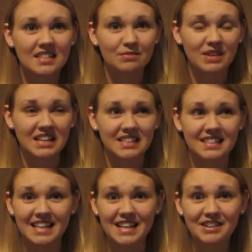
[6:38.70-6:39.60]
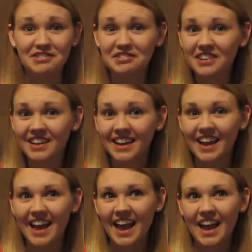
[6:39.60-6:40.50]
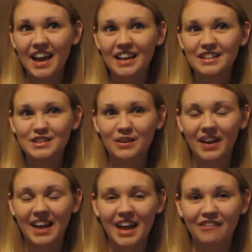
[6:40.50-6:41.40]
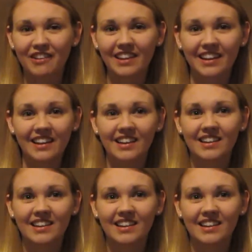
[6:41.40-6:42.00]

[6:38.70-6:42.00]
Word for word: we conceived. And so I can't really